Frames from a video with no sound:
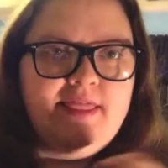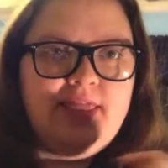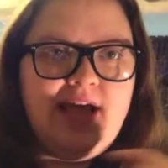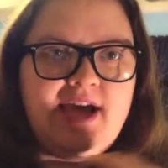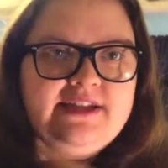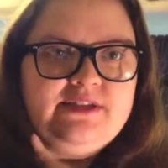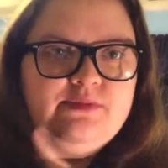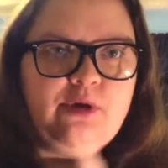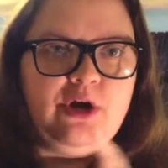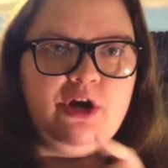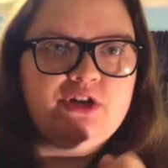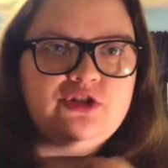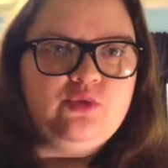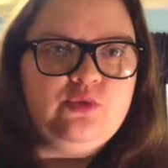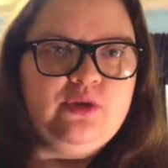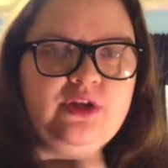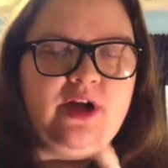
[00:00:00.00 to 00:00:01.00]
That
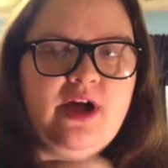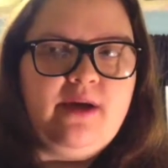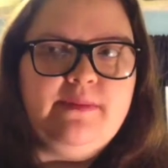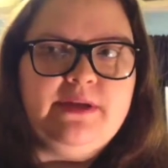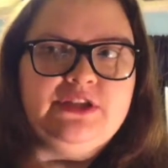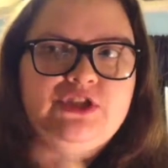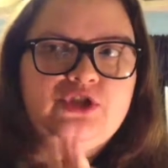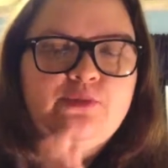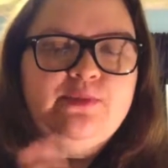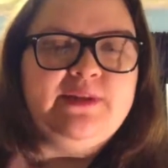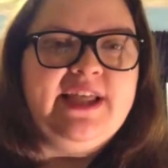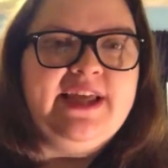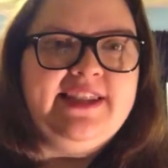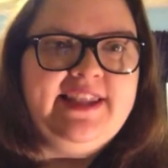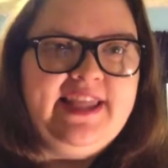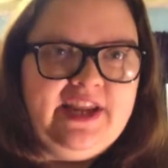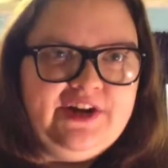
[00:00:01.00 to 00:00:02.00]
part will come into
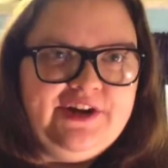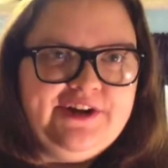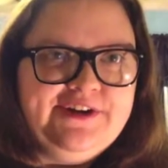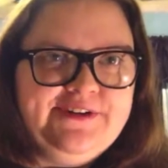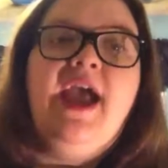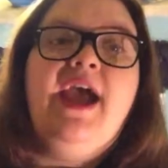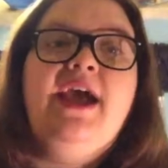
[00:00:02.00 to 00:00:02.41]
play later.